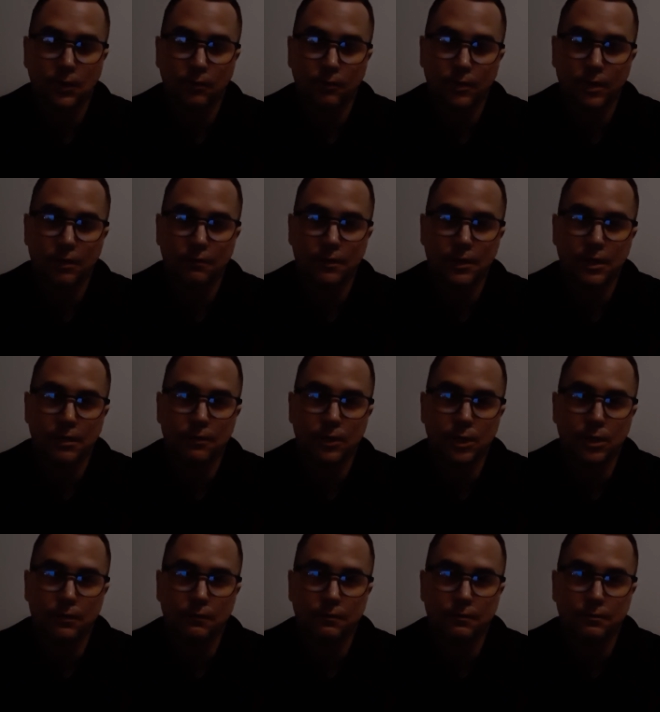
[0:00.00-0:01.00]
We never have
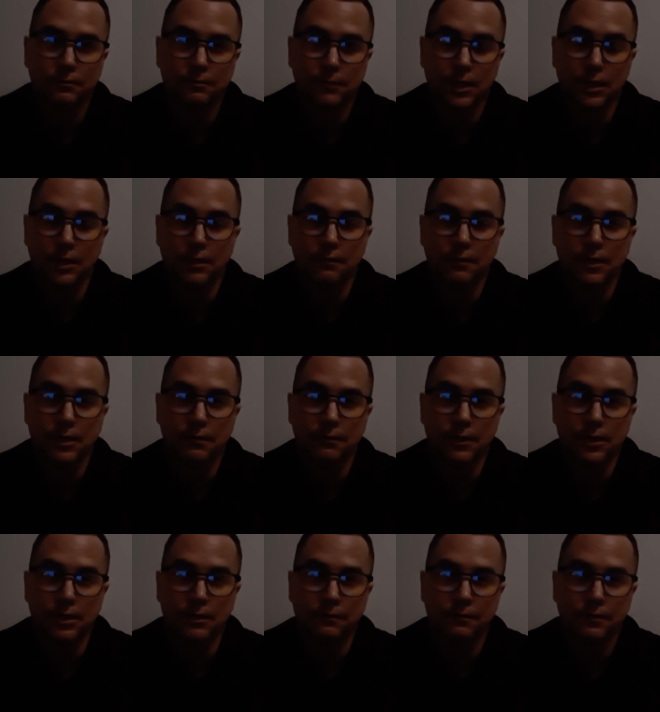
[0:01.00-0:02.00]
enough. I never have
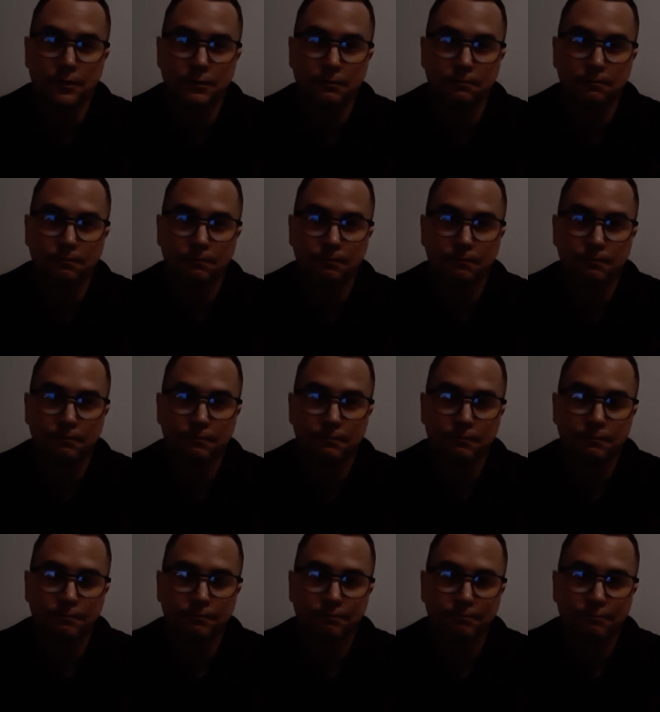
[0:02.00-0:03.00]
enough.
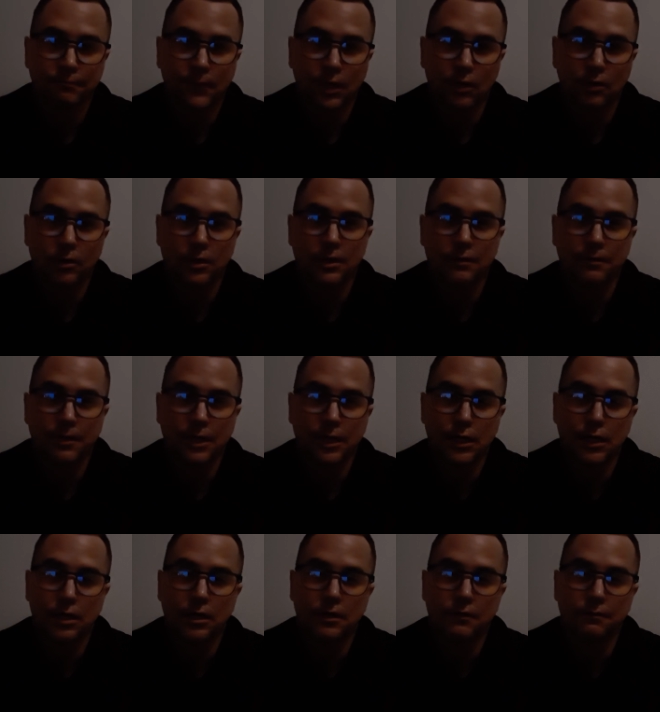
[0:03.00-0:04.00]
Only if I
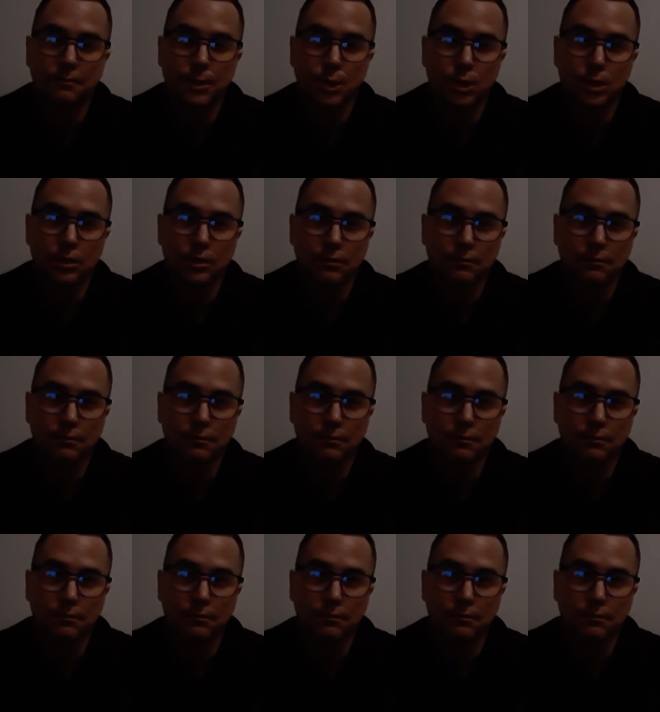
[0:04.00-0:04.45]
had enough money,